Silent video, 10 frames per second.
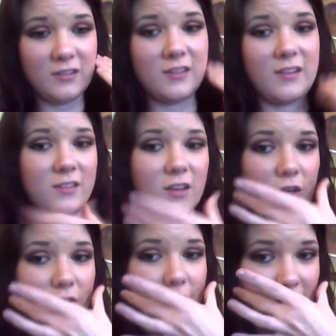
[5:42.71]
because that's going
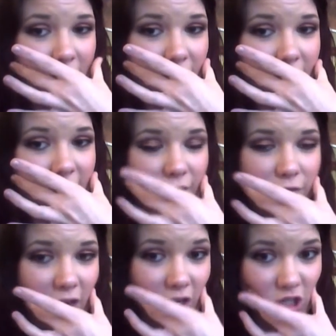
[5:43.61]
to create that
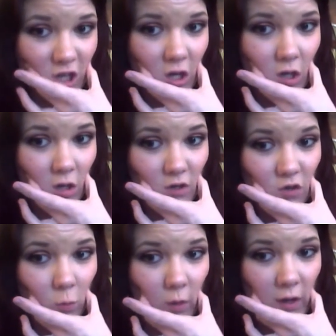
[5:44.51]
definition that
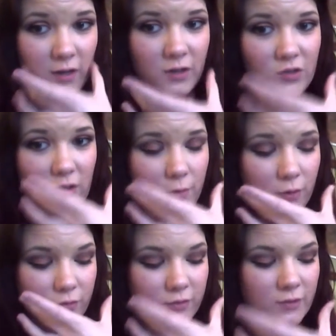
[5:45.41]
you want in your
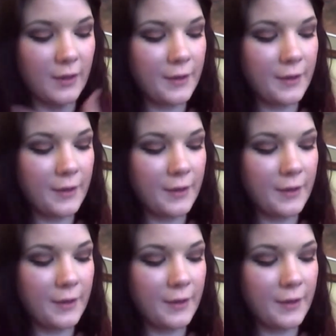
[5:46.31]
cheekbones.